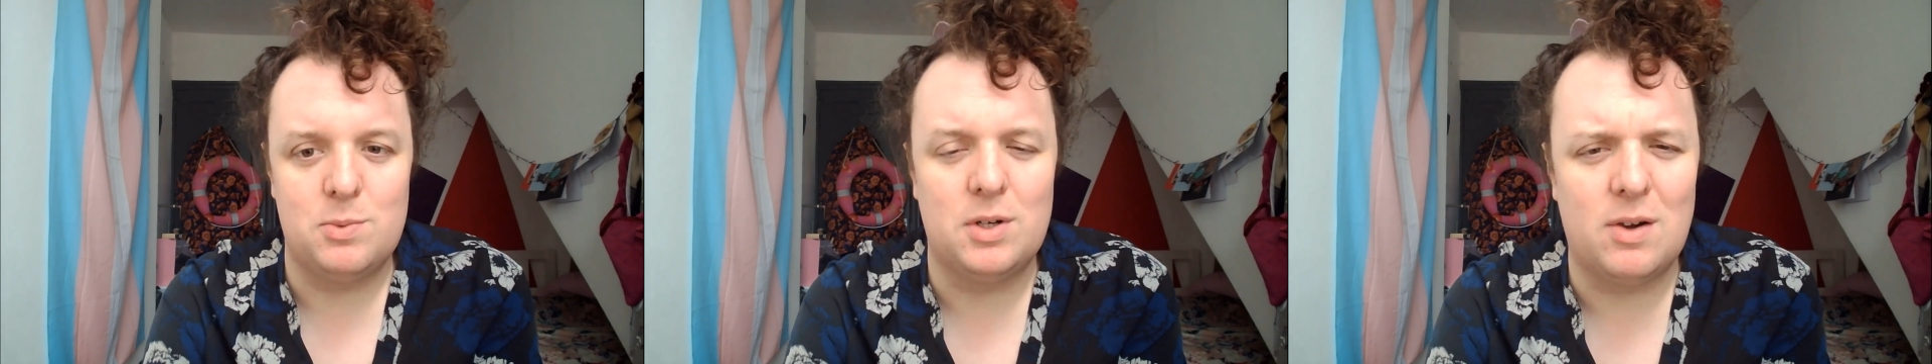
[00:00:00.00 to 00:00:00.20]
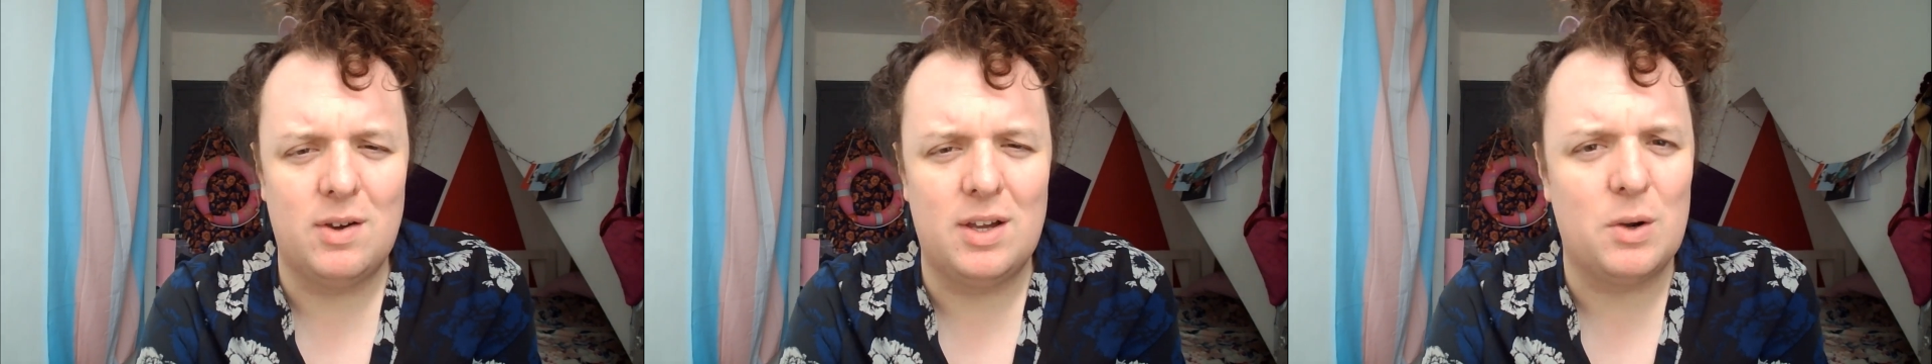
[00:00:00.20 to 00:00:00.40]

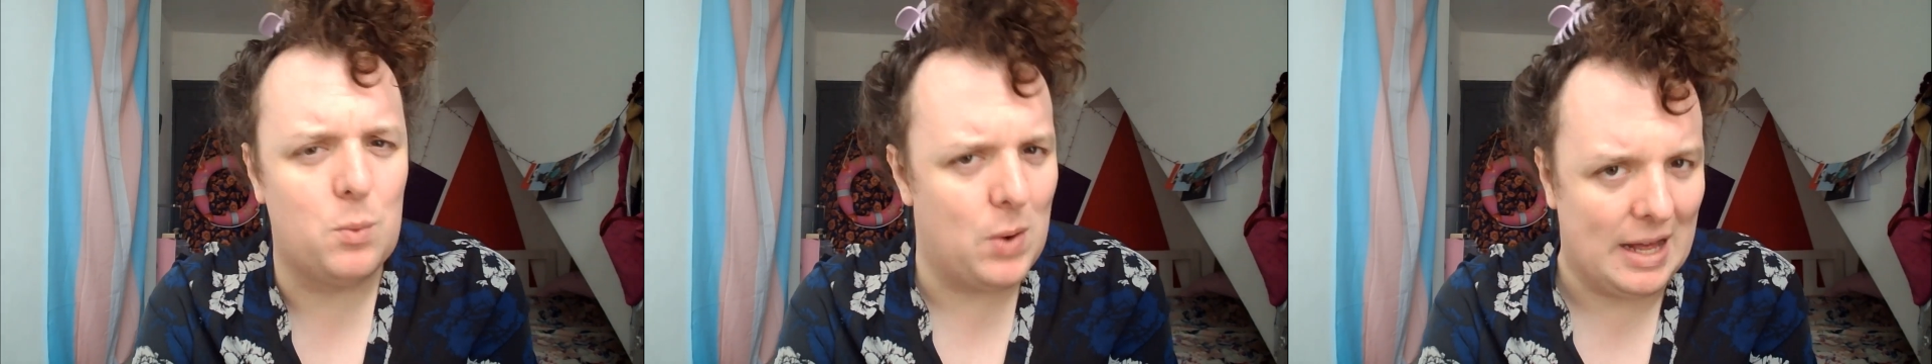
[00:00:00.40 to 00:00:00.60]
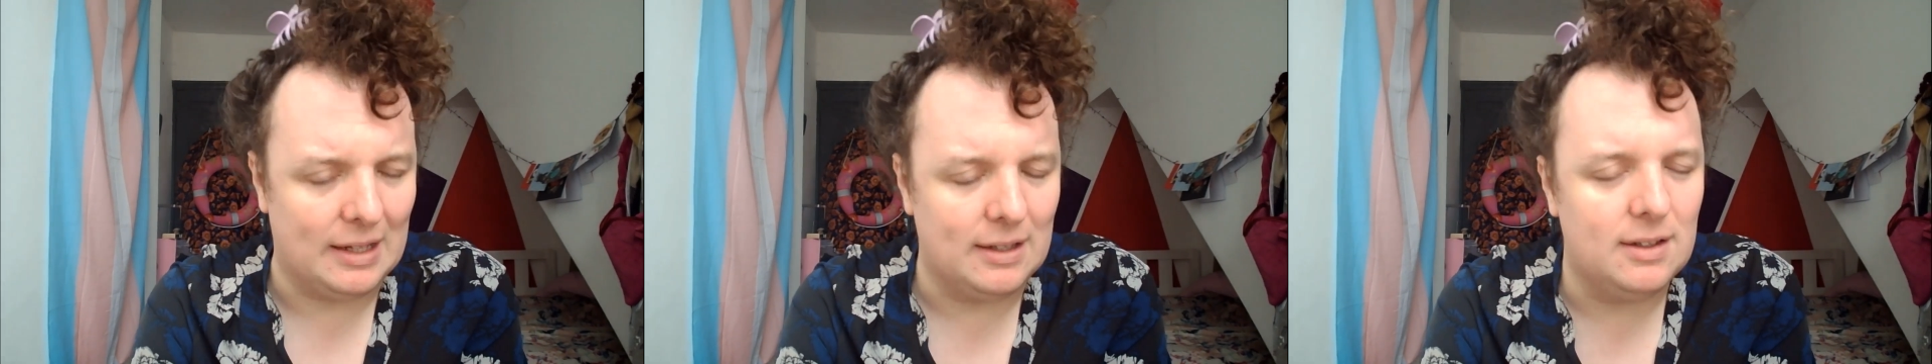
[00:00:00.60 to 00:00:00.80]
were going
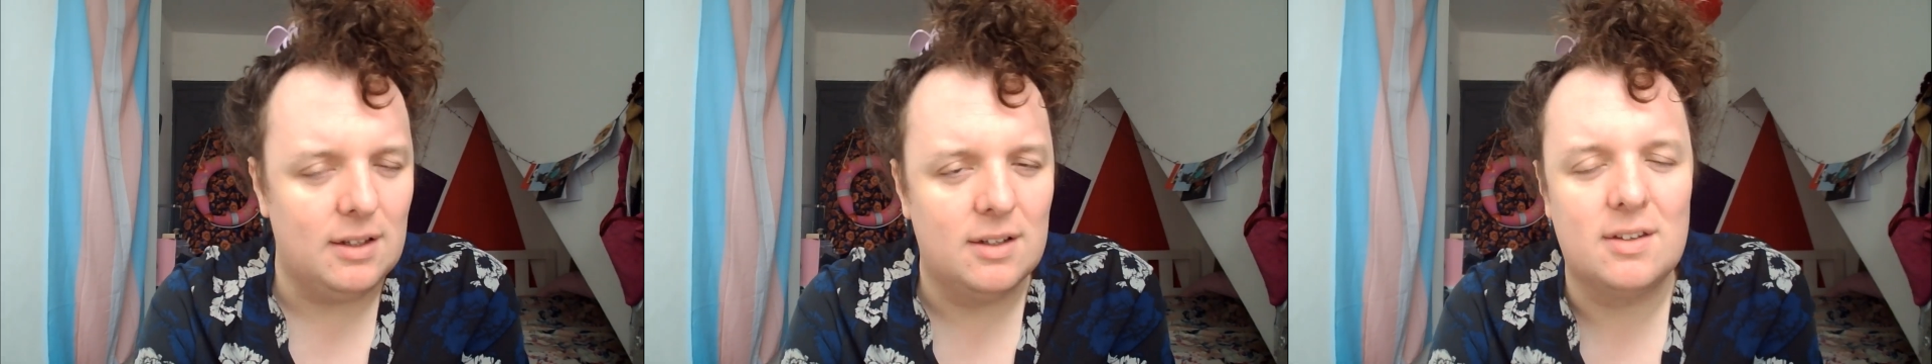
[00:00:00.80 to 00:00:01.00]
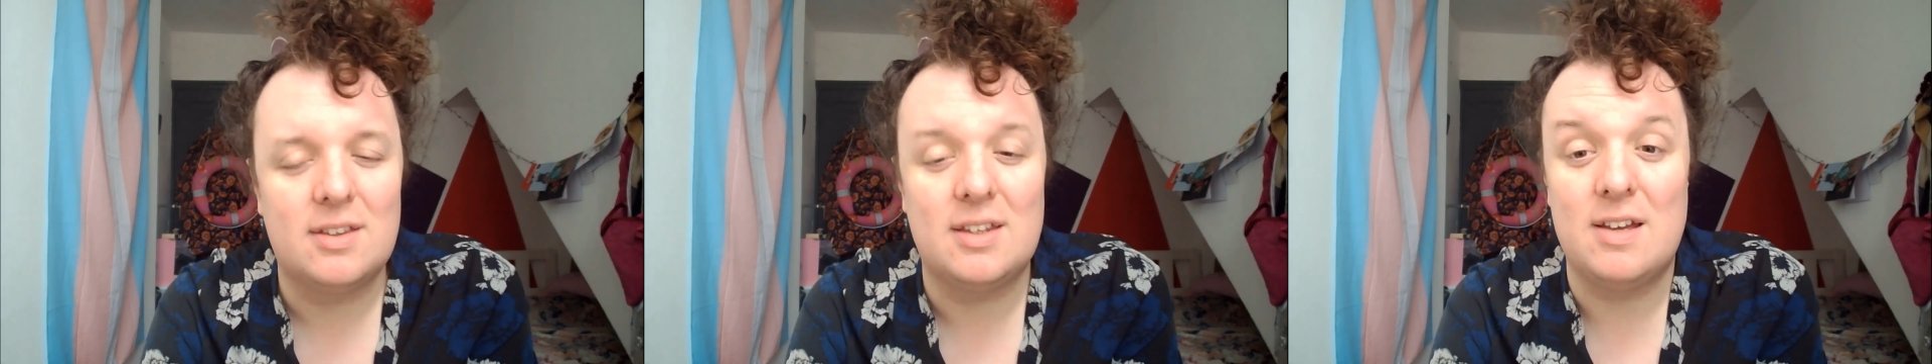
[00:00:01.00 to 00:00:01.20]
well,
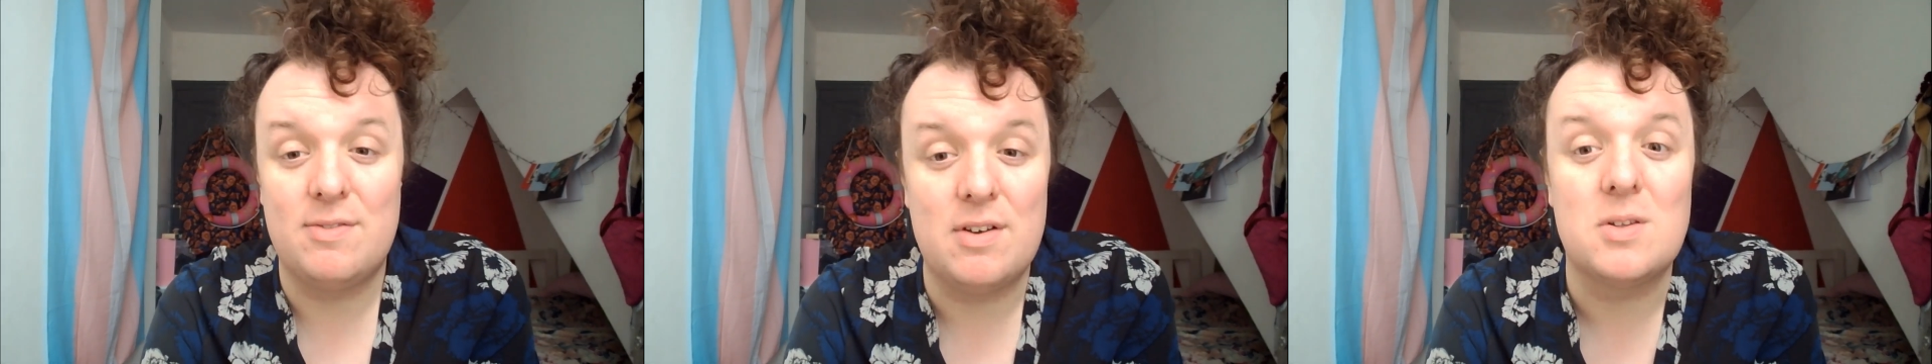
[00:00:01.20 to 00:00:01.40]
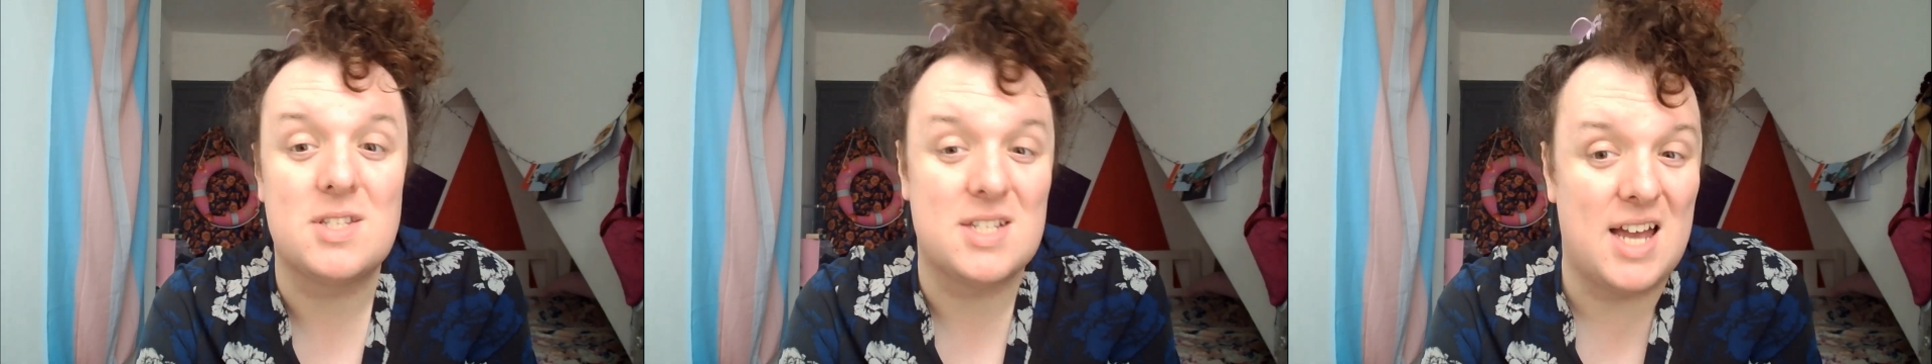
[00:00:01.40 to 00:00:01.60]
they
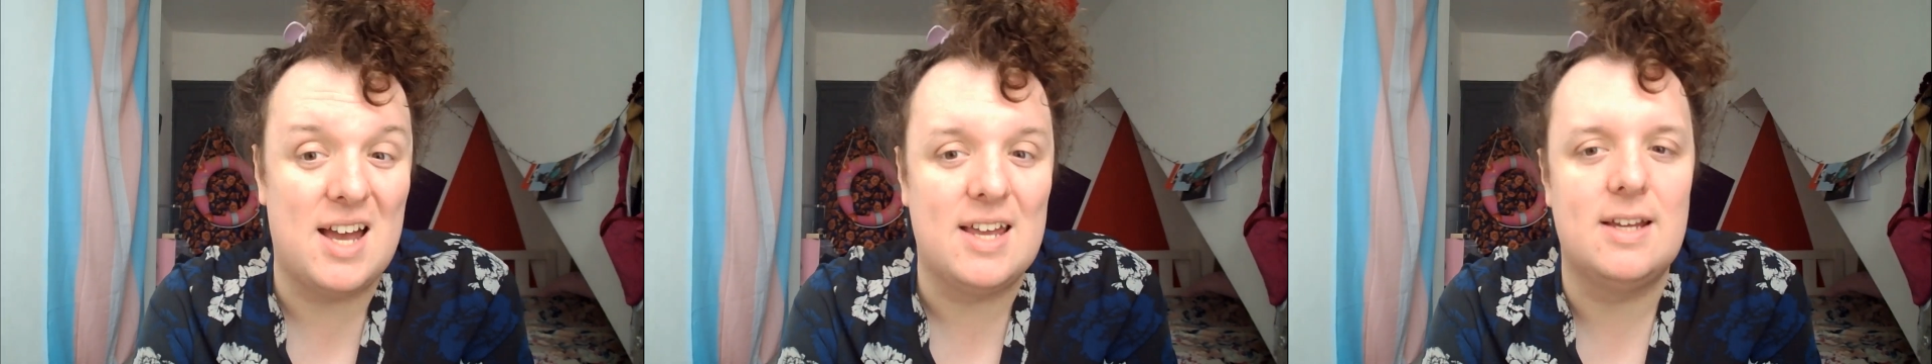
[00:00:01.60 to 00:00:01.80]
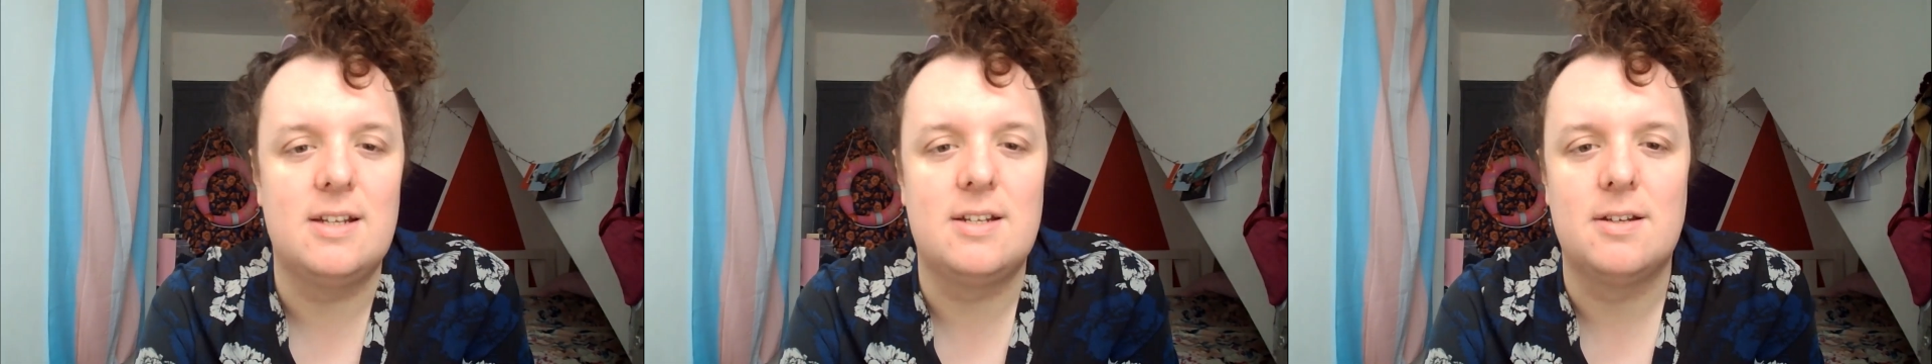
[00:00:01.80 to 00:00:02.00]
felt
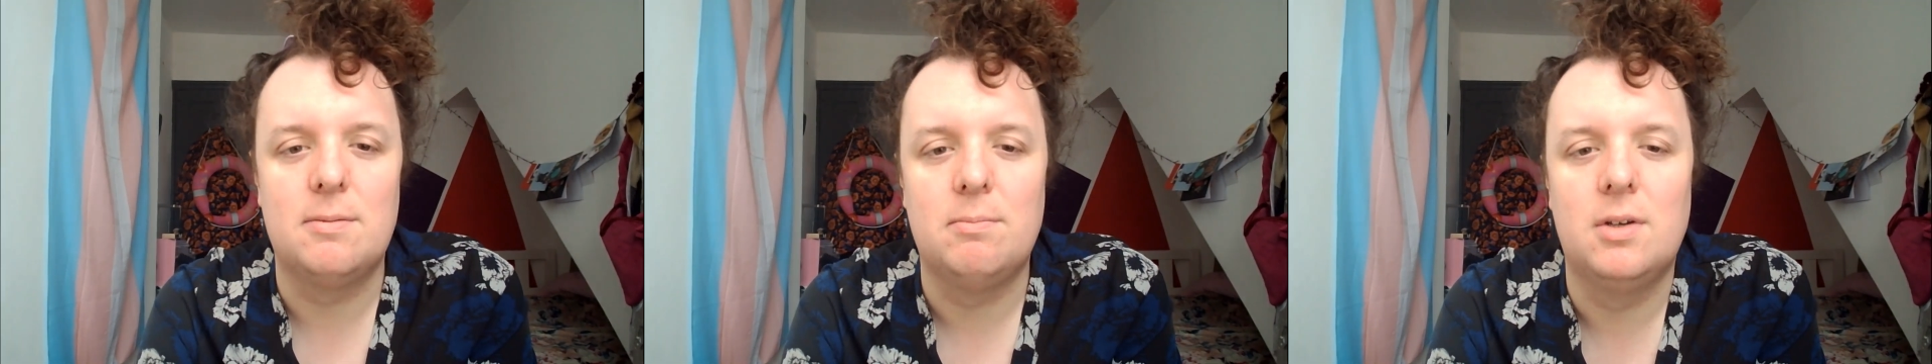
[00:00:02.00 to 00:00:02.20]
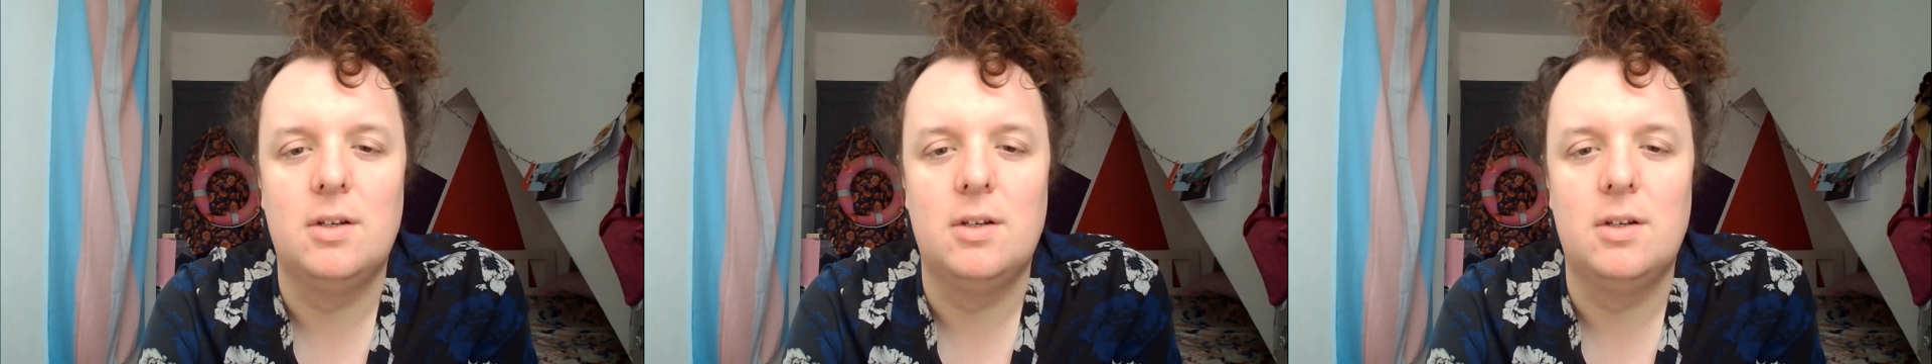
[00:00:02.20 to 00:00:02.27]
tired.